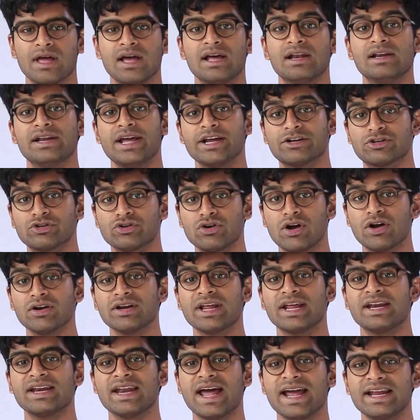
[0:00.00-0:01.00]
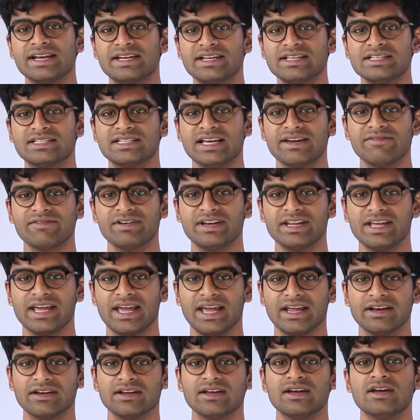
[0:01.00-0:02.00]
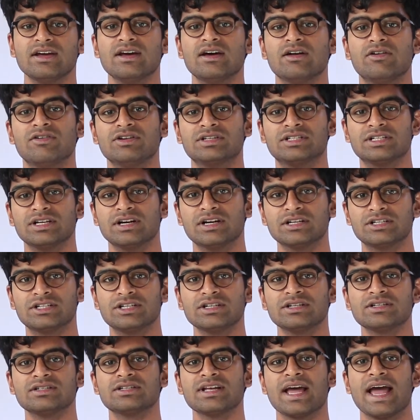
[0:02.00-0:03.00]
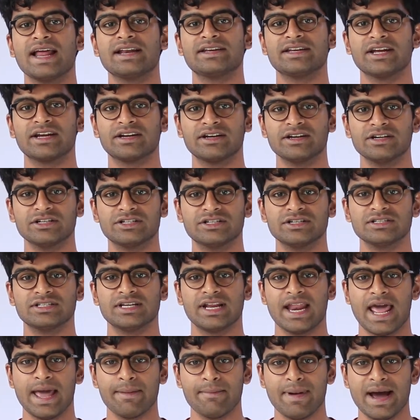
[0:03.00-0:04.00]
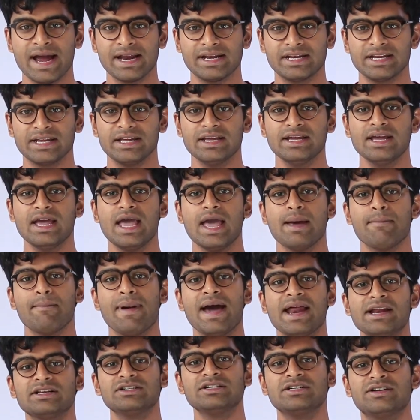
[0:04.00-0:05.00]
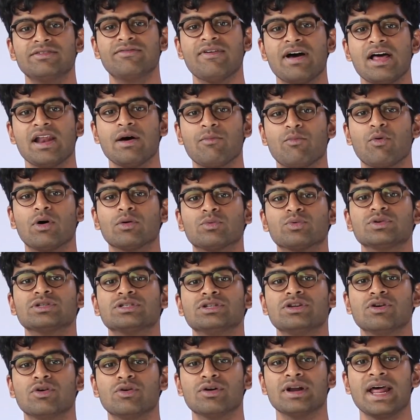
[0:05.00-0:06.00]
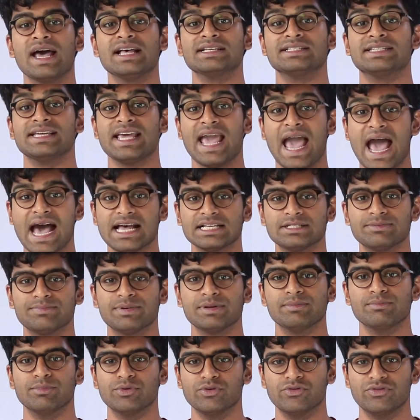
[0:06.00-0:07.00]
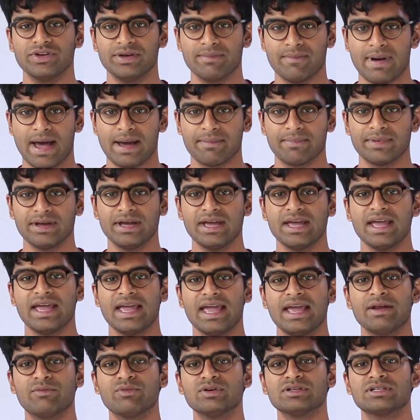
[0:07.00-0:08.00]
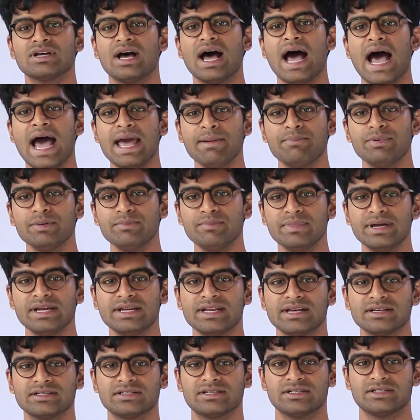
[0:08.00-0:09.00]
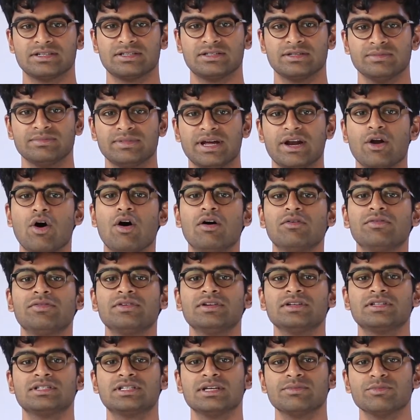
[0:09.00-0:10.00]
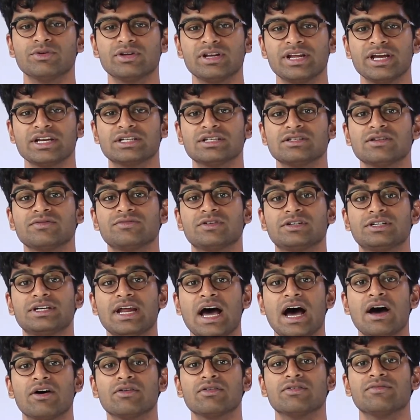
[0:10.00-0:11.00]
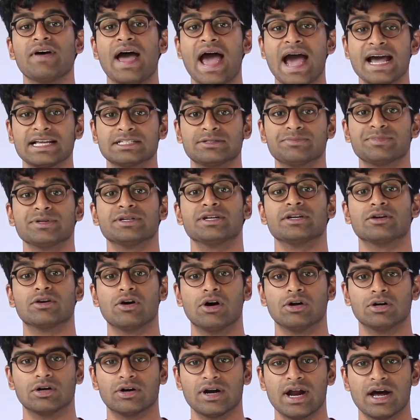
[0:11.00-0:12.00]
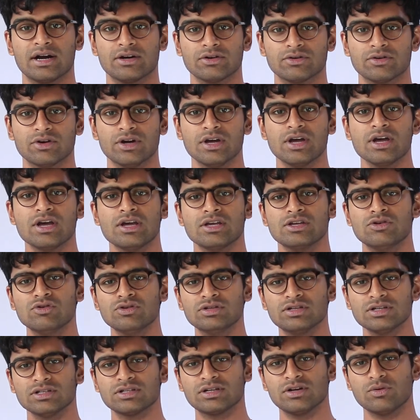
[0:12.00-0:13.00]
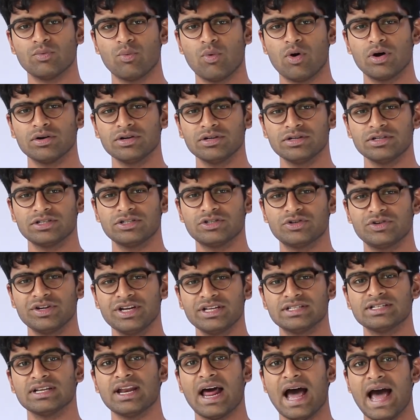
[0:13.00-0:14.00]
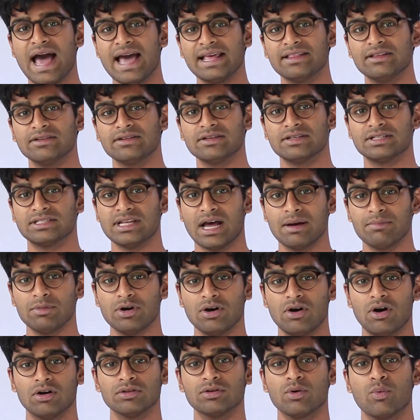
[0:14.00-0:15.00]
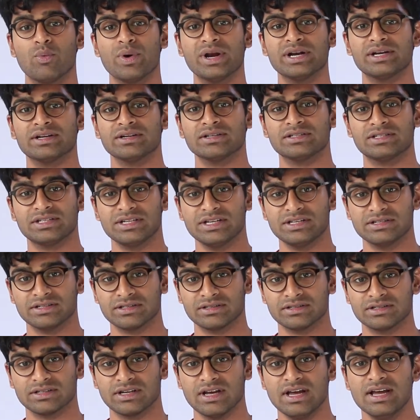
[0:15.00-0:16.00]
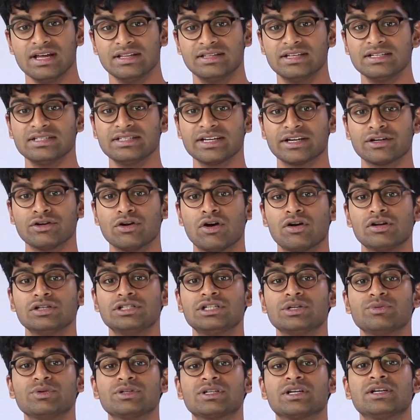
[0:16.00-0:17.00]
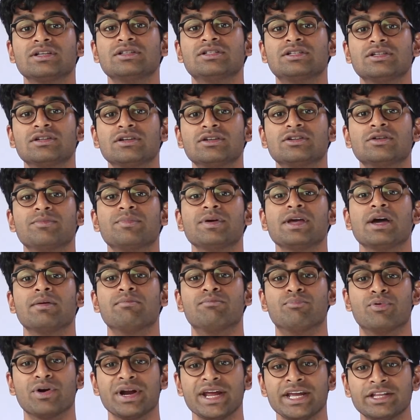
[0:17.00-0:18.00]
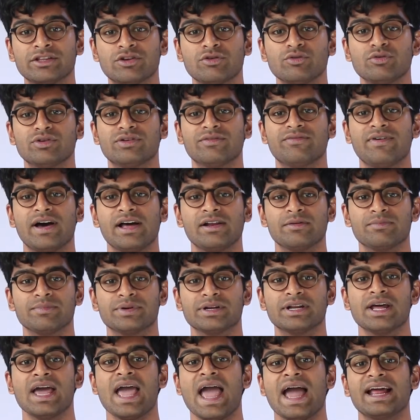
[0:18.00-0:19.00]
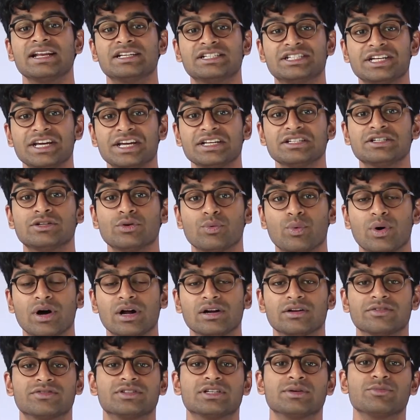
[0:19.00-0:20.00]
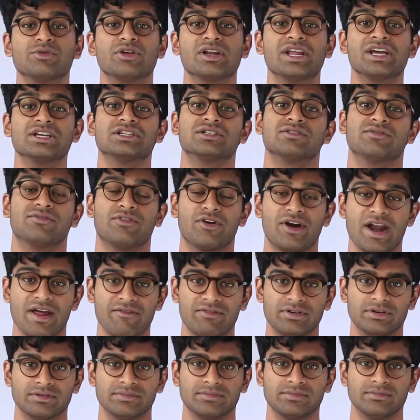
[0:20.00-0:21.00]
Later on in 1978, researchers and technicians at MIT managed to develop what was known as the Aspen Movie Map. It was a hypermedia system that offered a simulation of the town of Aspen in Colorado. Users could wander the streets in either the summer or the winter seasons. This technology was considered to be a breakthrough development and changed the world of simulation forever.